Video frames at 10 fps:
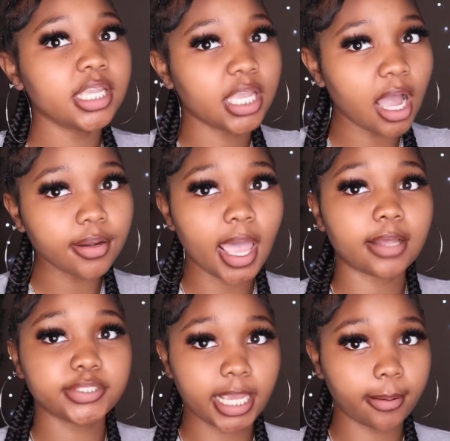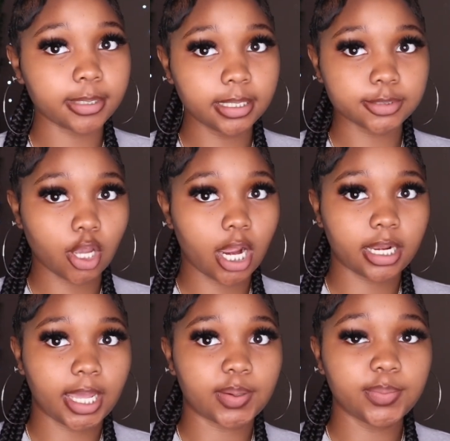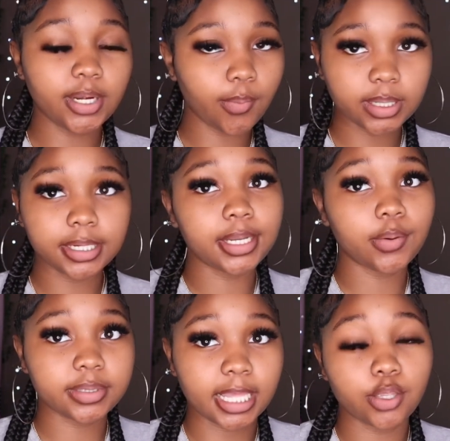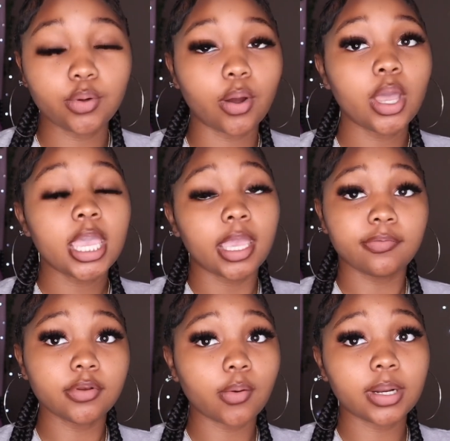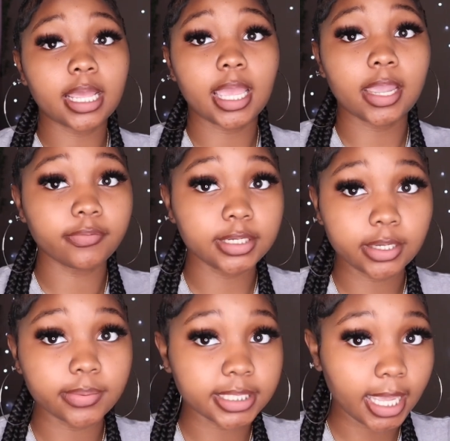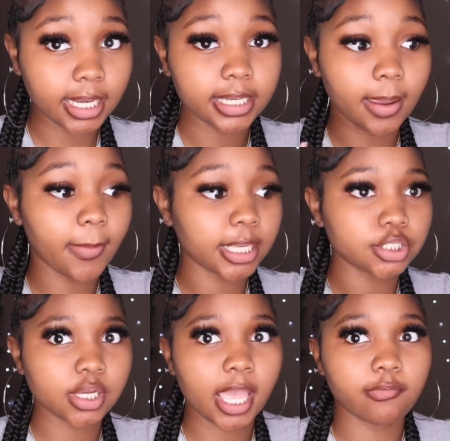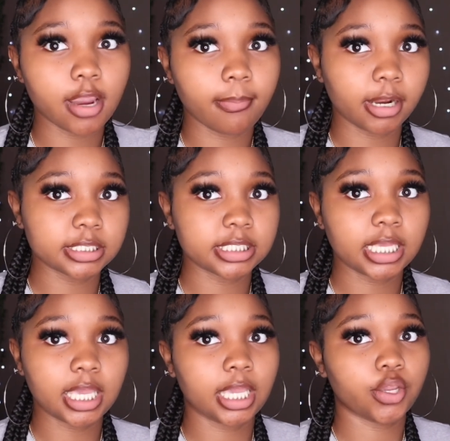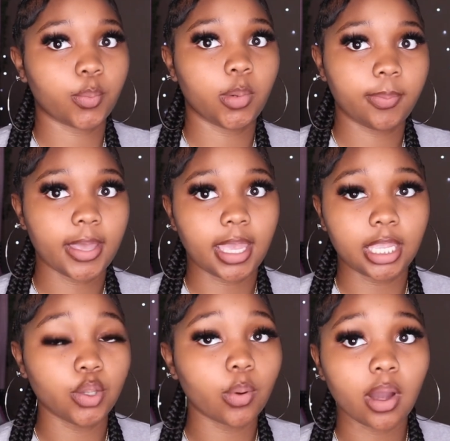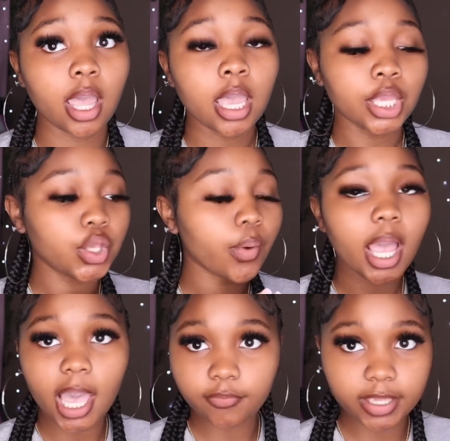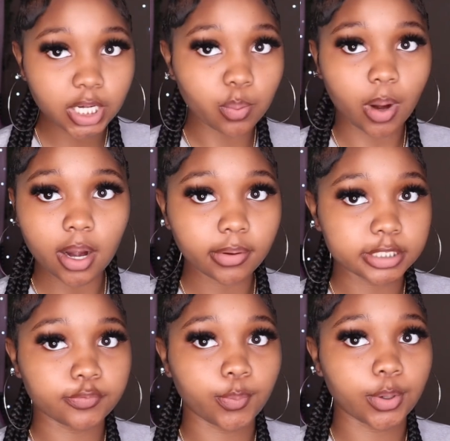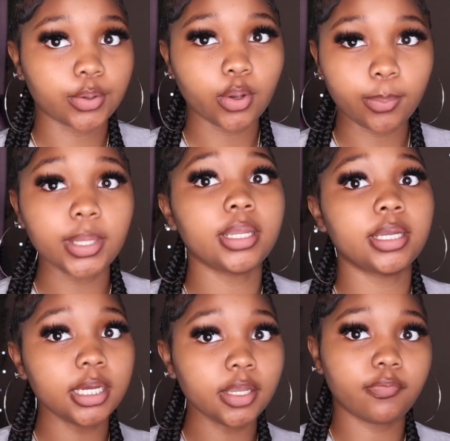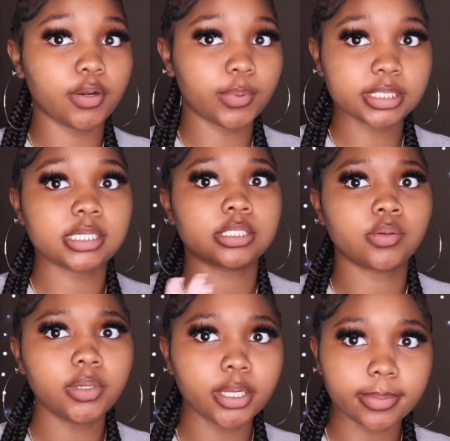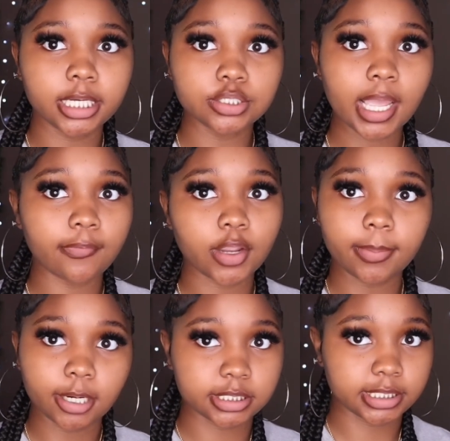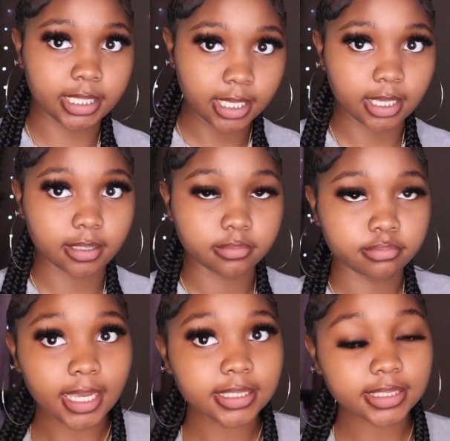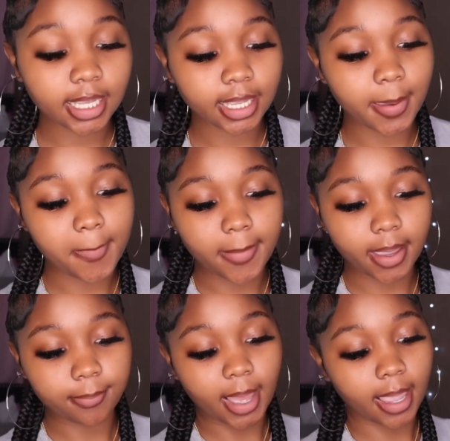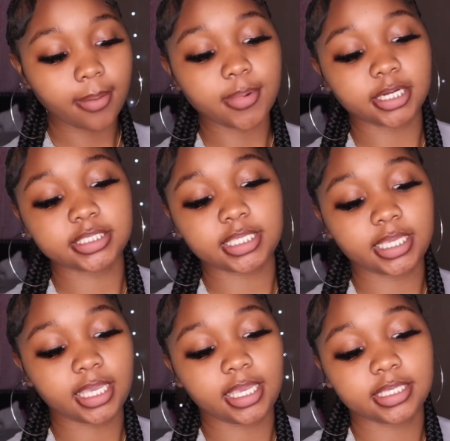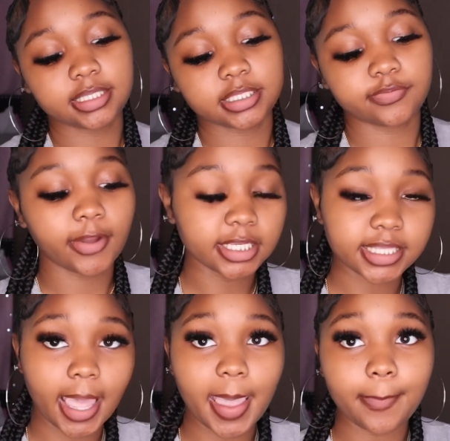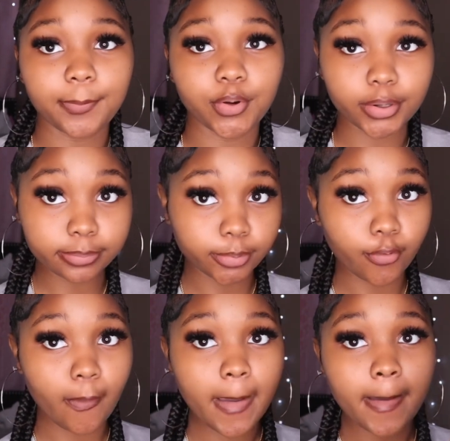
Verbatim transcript: y'all know how chapped lips are like we don't want to deal with that you don't you don't want to ever deal with that then make sure you have your emergency kit in your book bag you won't you won't have any worries for real you'll be good for the rest of the school year because you have your emergency kit next thing in, in my emergency kit is this first aid portable